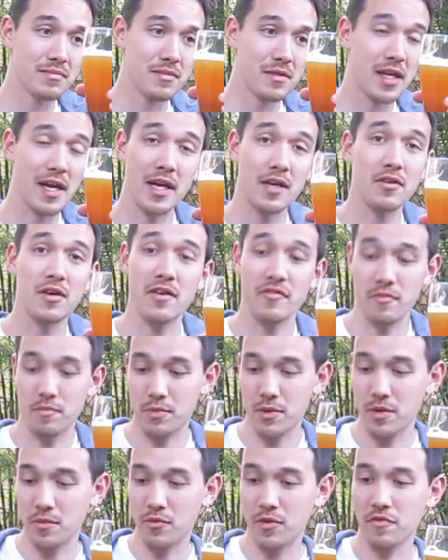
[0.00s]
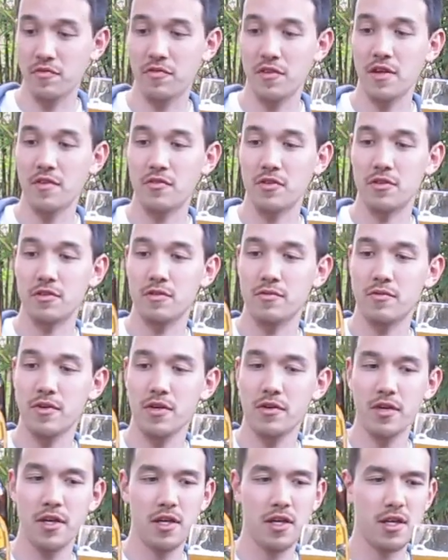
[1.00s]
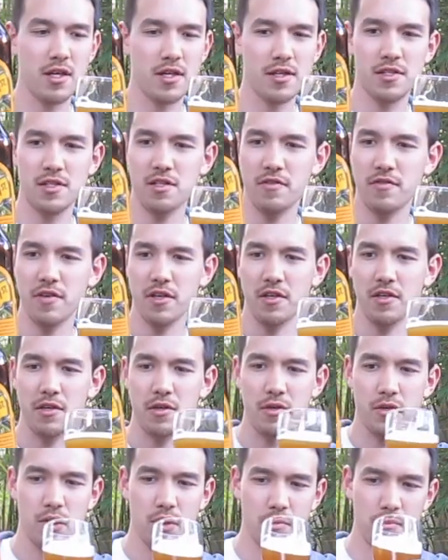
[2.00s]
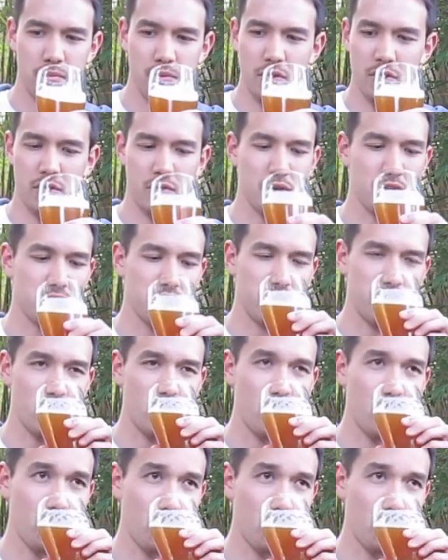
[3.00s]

yeah, I don't have a problem with the flavor. Why don't I uh, see if I could pour the rest of it?